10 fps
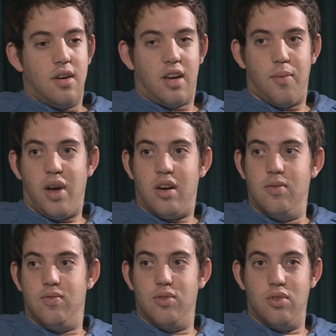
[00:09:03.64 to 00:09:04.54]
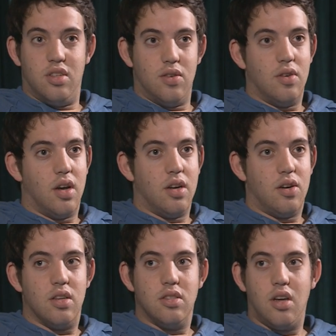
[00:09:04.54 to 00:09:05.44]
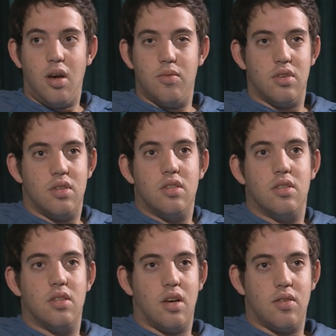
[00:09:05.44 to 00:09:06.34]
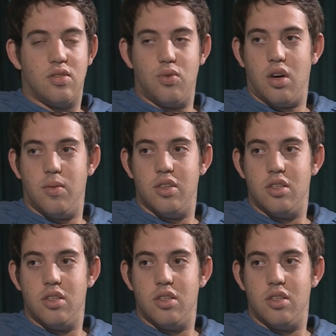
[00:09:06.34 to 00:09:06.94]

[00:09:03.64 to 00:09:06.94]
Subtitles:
I get back on full tilt and I'll heads up. Yeah, it's all coming.